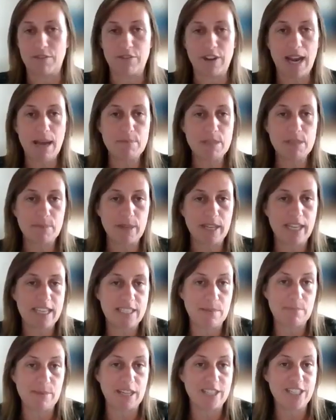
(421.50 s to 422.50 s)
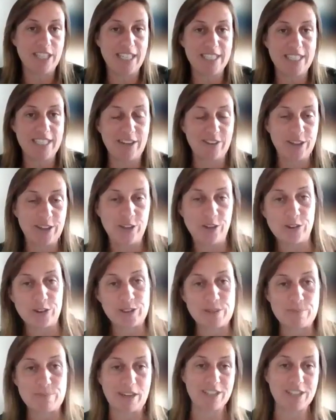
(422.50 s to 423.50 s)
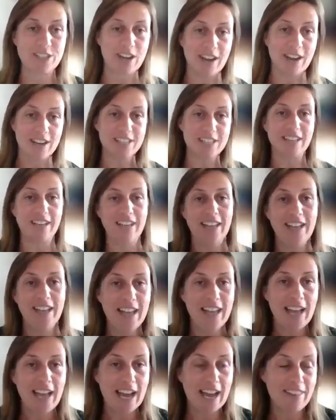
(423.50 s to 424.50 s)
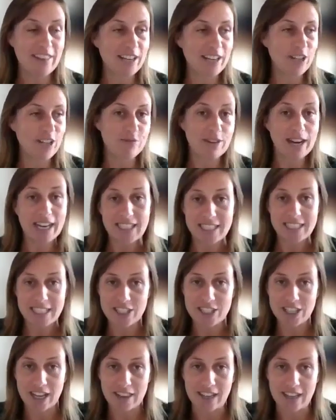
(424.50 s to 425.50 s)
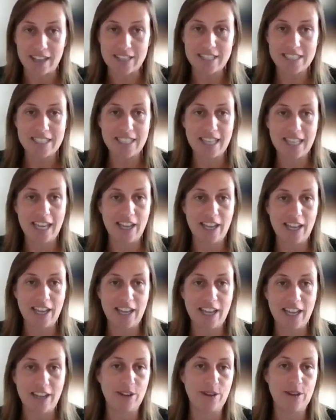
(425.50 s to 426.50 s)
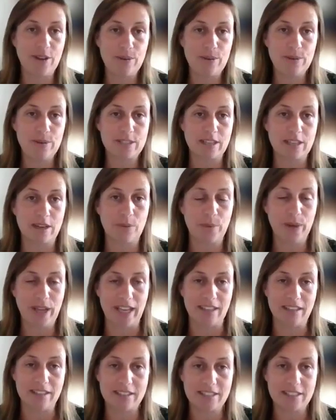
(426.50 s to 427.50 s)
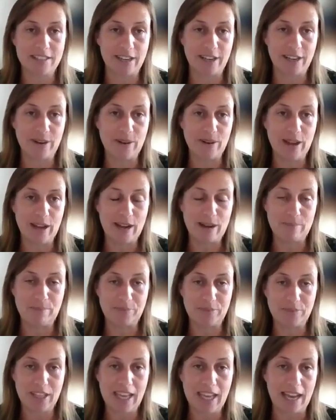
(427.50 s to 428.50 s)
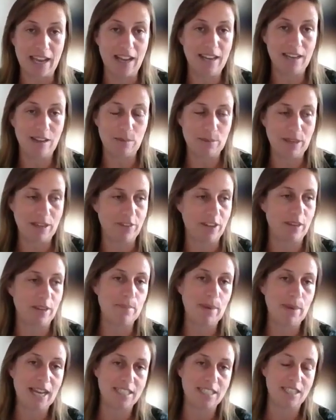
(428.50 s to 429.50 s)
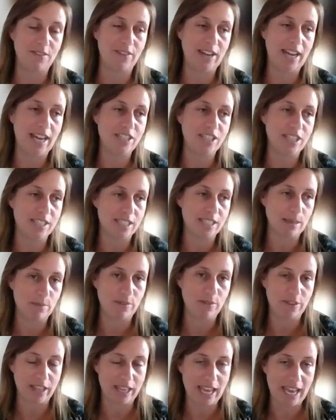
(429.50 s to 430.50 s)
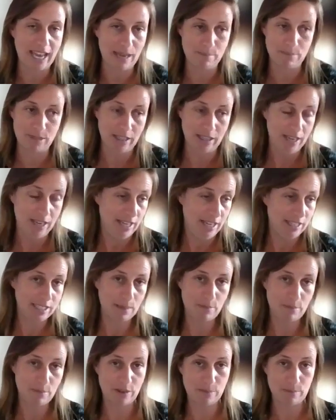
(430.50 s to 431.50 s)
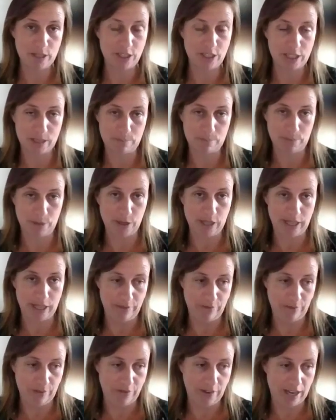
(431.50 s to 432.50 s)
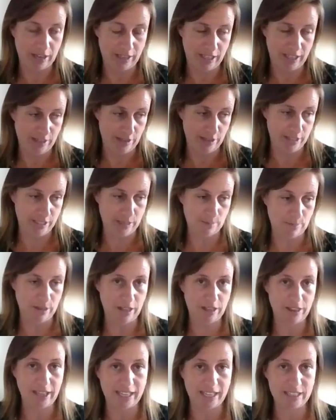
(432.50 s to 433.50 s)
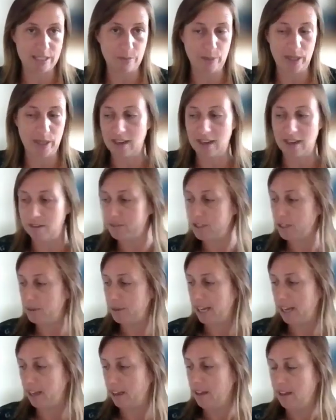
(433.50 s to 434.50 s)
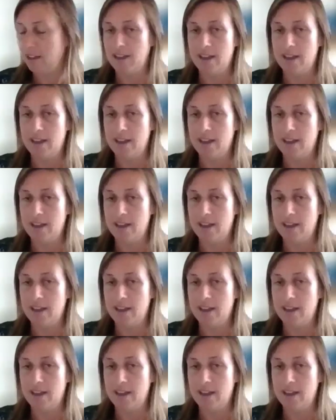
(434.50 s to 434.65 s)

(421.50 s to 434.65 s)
of reps, but his are much easier and yours are much harder. And then you race each other to see, who's going to win. So, a little bit of a competitive edge in some of the games. Some of them are just purely for fun. Some of the things that we love doing,